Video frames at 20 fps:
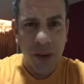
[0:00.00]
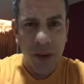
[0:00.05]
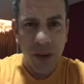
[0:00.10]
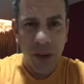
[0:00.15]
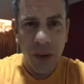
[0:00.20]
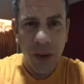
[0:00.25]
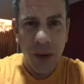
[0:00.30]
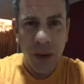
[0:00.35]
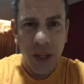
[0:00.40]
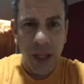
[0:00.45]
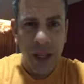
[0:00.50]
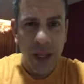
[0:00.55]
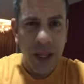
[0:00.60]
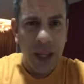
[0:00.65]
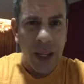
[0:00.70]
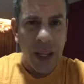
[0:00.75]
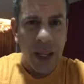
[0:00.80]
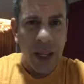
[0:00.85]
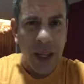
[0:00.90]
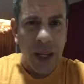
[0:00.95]
So
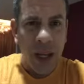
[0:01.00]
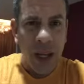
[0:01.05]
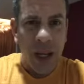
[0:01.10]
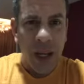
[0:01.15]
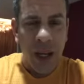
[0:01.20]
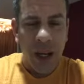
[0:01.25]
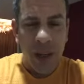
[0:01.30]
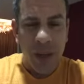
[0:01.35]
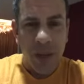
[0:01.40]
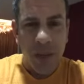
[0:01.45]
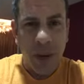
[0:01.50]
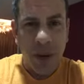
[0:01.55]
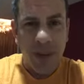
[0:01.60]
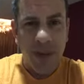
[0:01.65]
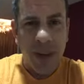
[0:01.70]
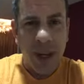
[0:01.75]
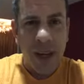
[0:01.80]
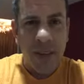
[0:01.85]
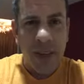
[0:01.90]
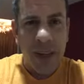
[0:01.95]
uh, it's
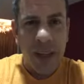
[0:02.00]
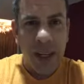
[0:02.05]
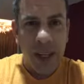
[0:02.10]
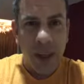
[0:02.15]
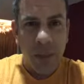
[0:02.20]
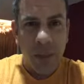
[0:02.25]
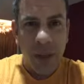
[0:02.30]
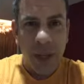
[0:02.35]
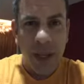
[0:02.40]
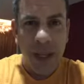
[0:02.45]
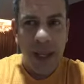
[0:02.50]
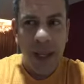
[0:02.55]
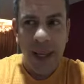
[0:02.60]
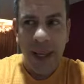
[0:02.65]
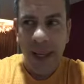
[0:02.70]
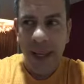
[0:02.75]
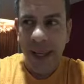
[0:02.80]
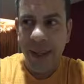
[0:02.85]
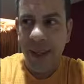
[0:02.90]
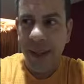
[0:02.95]
about 5 a.m.
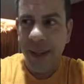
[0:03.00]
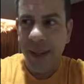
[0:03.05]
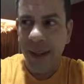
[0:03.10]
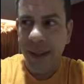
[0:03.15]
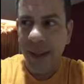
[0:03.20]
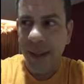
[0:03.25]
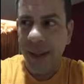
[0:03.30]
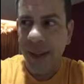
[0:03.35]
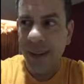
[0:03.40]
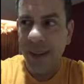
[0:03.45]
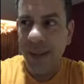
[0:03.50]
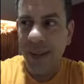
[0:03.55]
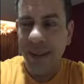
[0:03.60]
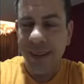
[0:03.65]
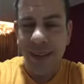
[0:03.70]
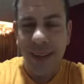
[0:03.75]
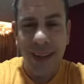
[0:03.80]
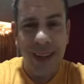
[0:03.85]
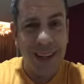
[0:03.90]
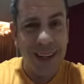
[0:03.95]
and uh,
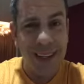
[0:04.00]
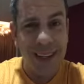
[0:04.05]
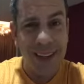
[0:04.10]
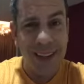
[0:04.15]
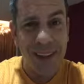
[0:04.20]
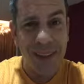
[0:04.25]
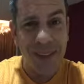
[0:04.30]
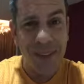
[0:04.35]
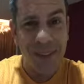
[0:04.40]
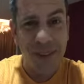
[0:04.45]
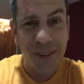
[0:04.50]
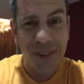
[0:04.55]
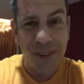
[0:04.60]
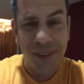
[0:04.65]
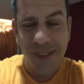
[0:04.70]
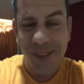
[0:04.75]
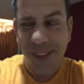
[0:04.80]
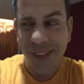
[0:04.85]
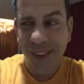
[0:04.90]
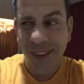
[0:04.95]
I need to get on the
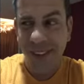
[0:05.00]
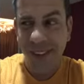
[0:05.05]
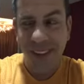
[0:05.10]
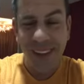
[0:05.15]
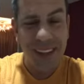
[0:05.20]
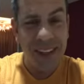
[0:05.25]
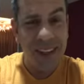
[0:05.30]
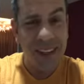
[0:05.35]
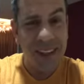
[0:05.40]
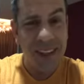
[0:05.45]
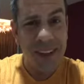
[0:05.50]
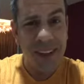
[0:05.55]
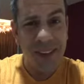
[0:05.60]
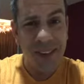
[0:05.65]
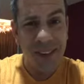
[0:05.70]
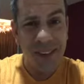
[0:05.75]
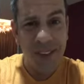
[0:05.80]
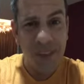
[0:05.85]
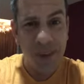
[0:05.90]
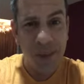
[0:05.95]
road. So here I
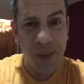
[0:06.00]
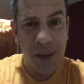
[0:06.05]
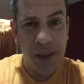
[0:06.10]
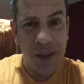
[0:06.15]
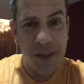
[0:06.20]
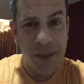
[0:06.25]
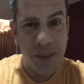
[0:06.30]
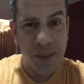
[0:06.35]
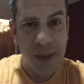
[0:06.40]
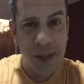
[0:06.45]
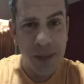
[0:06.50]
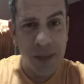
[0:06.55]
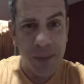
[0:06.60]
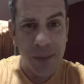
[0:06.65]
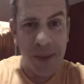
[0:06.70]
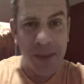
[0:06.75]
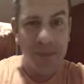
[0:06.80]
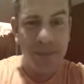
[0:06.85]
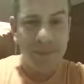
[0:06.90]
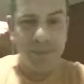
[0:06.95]
go. Go play some
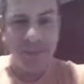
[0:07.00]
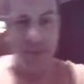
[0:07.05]
racquetball.